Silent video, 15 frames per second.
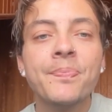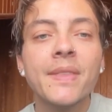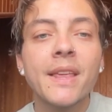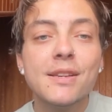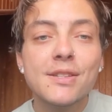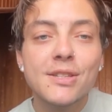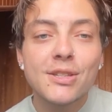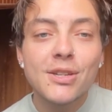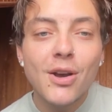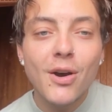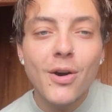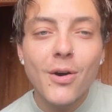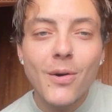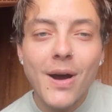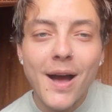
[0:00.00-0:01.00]

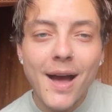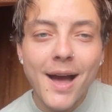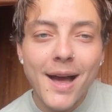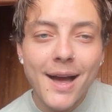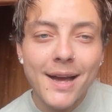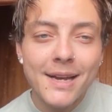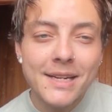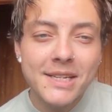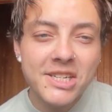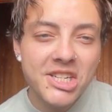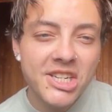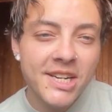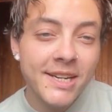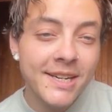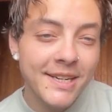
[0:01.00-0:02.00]
So I
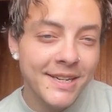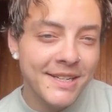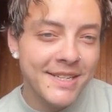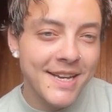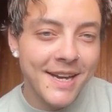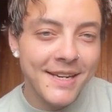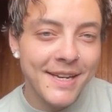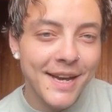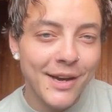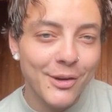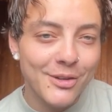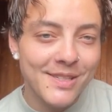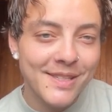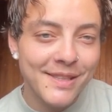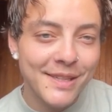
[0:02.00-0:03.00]
cheated a tiny
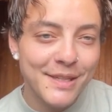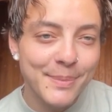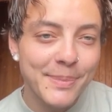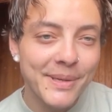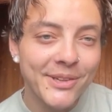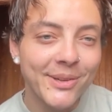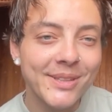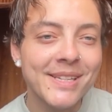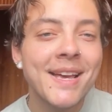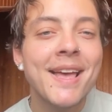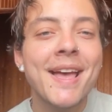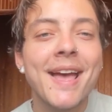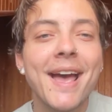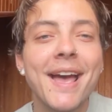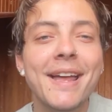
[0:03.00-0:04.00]
house in this build.
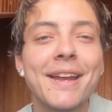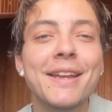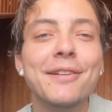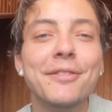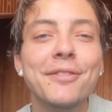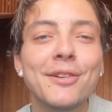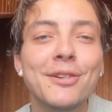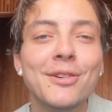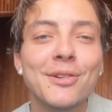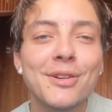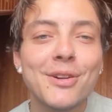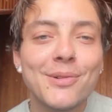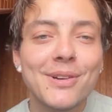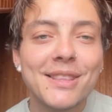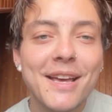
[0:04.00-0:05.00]
And if you
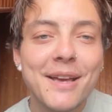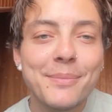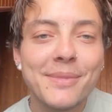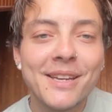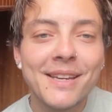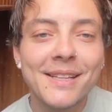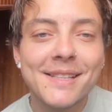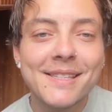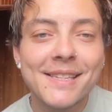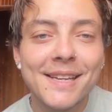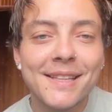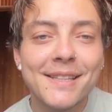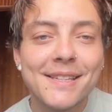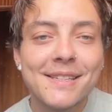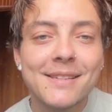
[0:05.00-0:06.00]
don't know what that means,
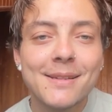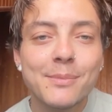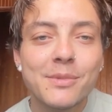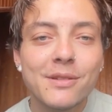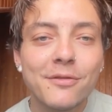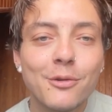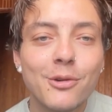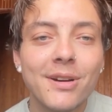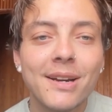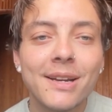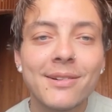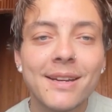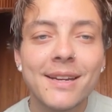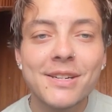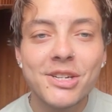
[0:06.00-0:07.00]
in The Sims 4
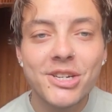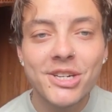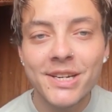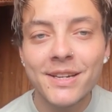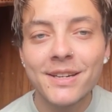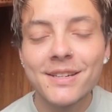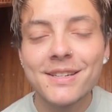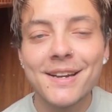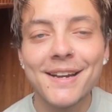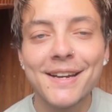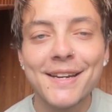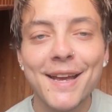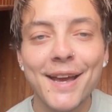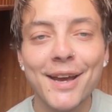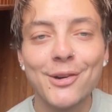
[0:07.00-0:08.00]
you can cheat a
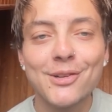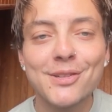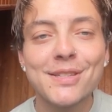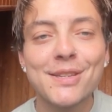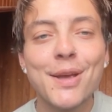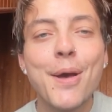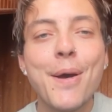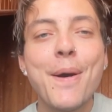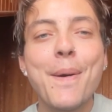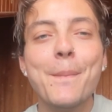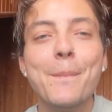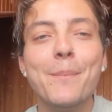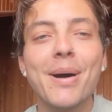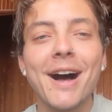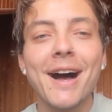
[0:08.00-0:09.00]
tiny house
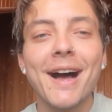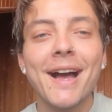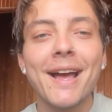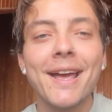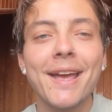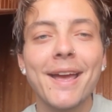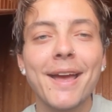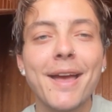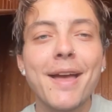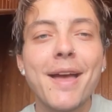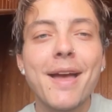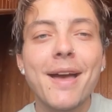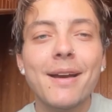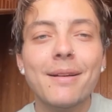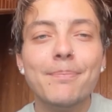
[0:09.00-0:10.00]
by
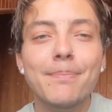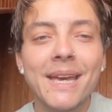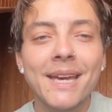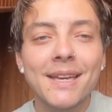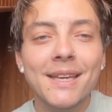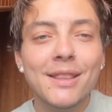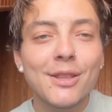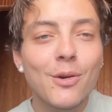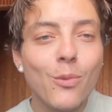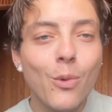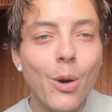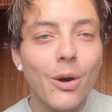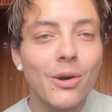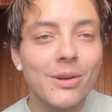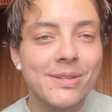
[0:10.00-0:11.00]
making the
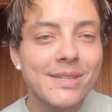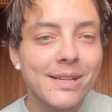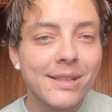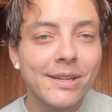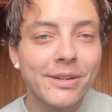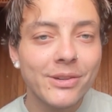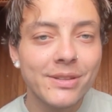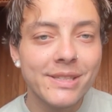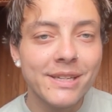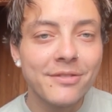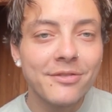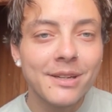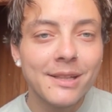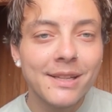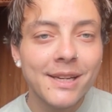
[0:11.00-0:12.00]
walls a little
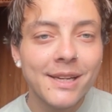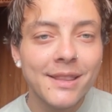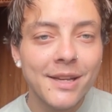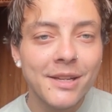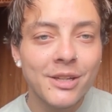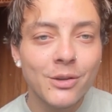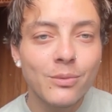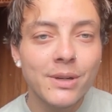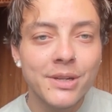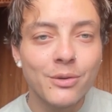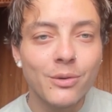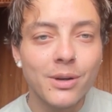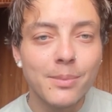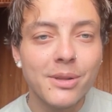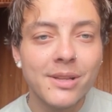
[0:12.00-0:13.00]
differently than you would
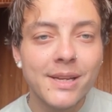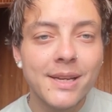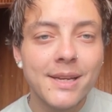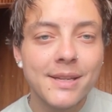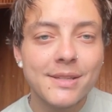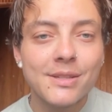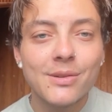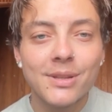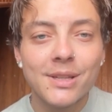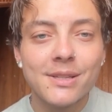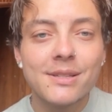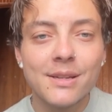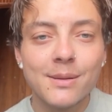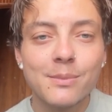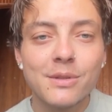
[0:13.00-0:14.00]
normally, so The
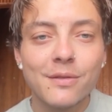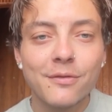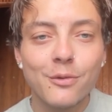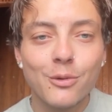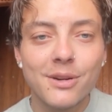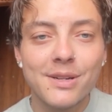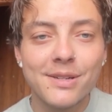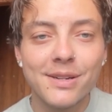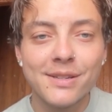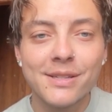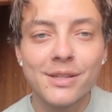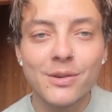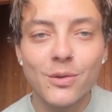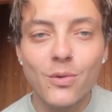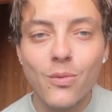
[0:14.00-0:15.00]
Sims 4
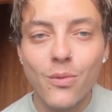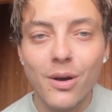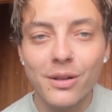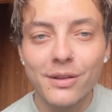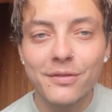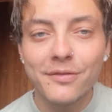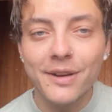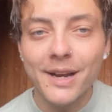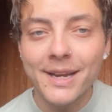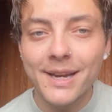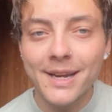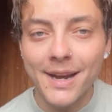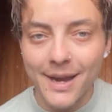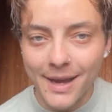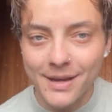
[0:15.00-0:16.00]
doesn't qualify
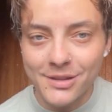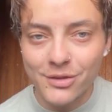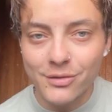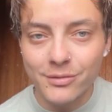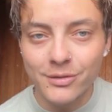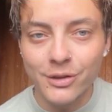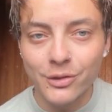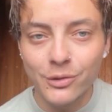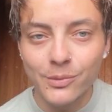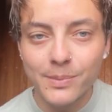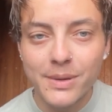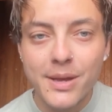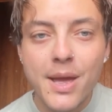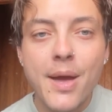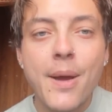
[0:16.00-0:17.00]
it as a
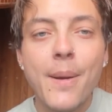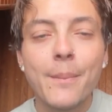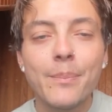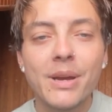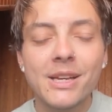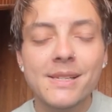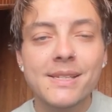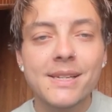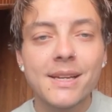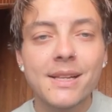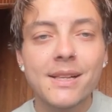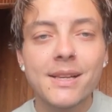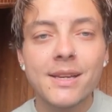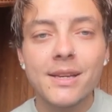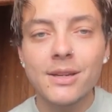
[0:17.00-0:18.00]
room.
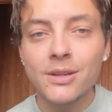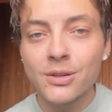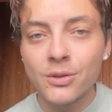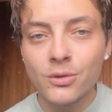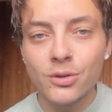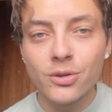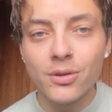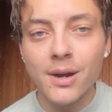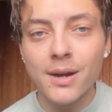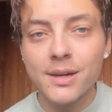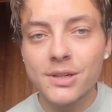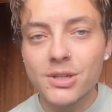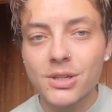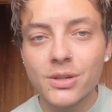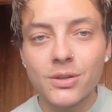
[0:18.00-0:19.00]
Basically, you
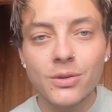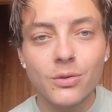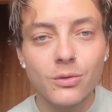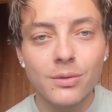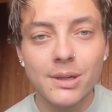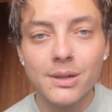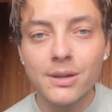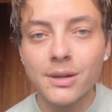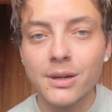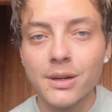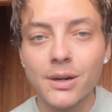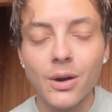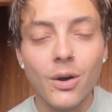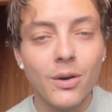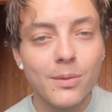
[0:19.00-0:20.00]
draw two
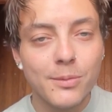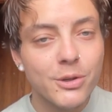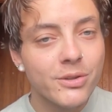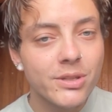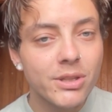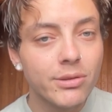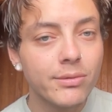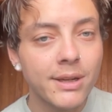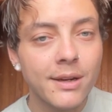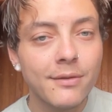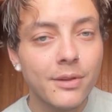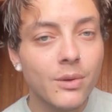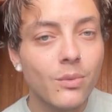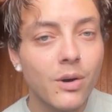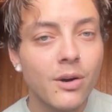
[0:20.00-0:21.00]
or almost three
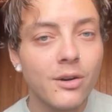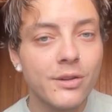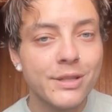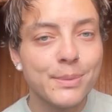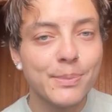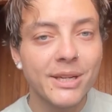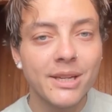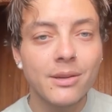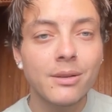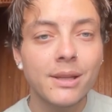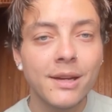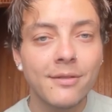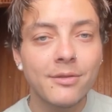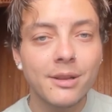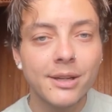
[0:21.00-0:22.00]
of the walls, but you
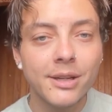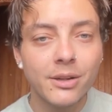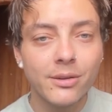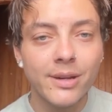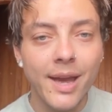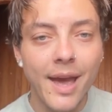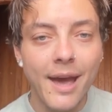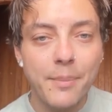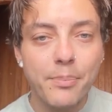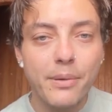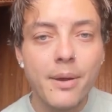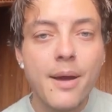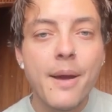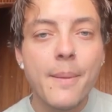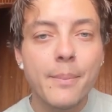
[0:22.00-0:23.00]
leave a little gap
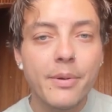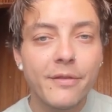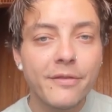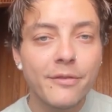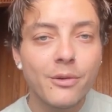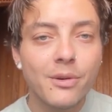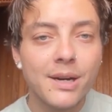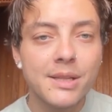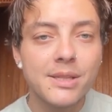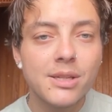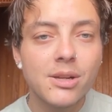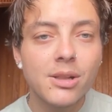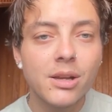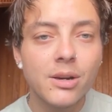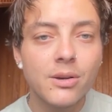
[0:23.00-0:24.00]
before it's
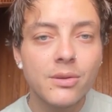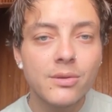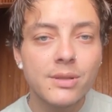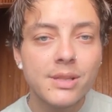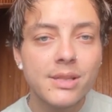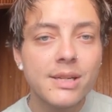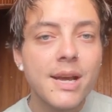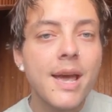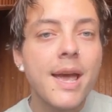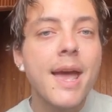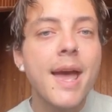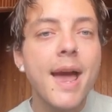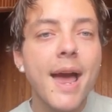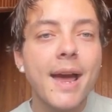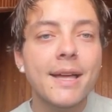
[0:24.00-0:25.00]
closed.
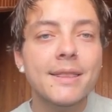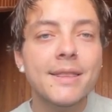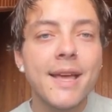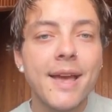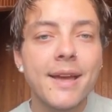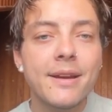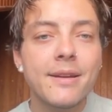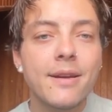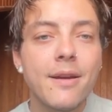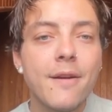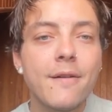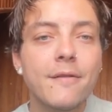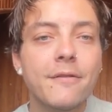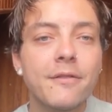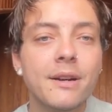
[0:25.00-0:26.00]
And then
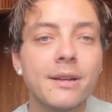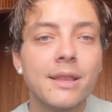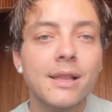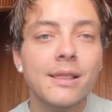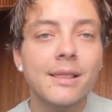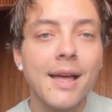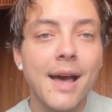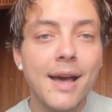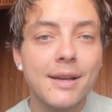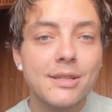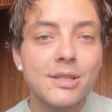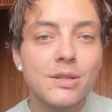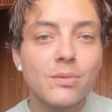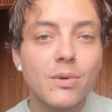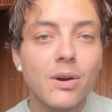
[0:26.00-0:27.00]
for the
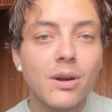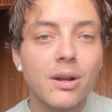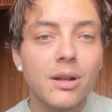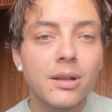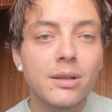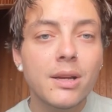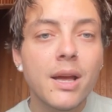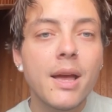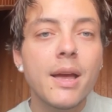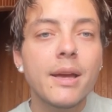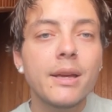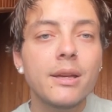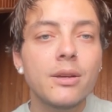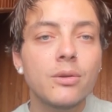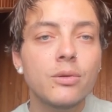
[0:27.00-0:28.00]
last wall,
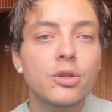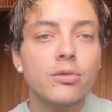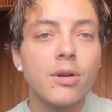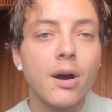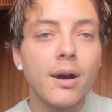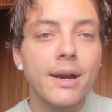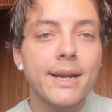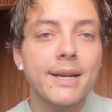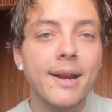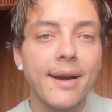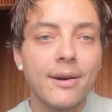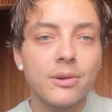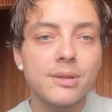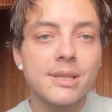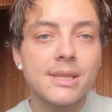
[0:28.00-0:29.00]
you draw it
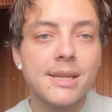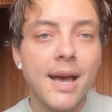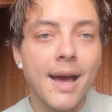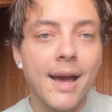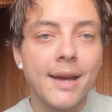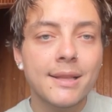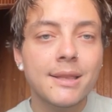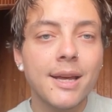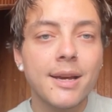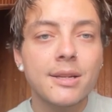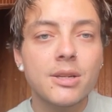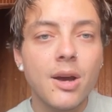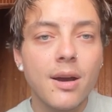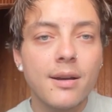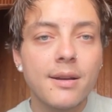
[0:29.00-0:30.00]
outside,
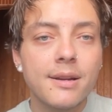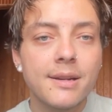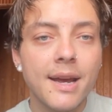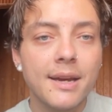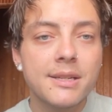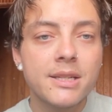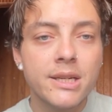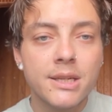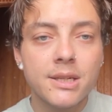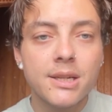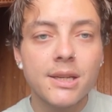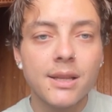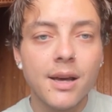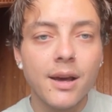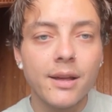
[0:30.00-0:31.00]
like not connecting
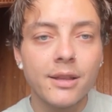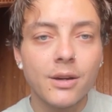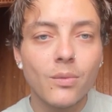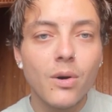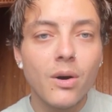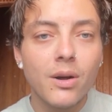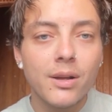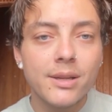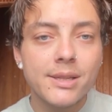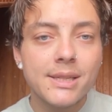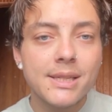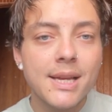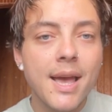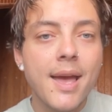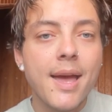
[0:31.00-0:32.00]
to the other
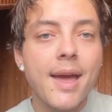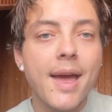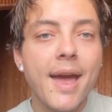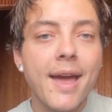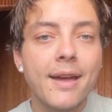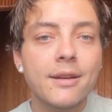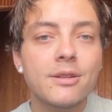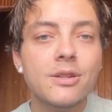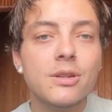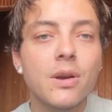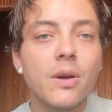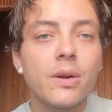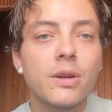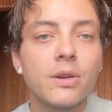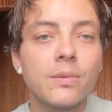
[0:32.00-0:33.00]
walls, and
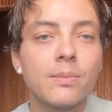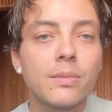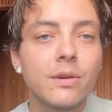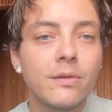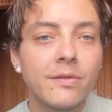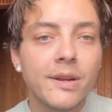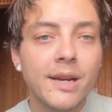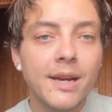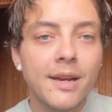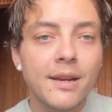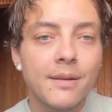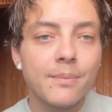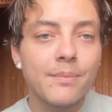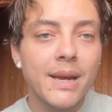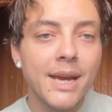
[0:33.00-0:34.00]
you move it
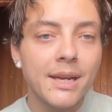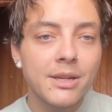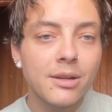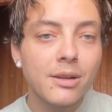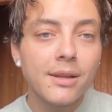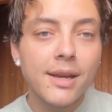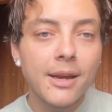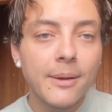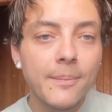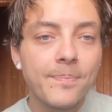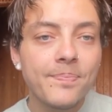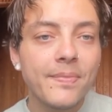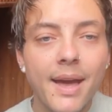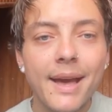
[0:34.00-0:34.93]
in manually.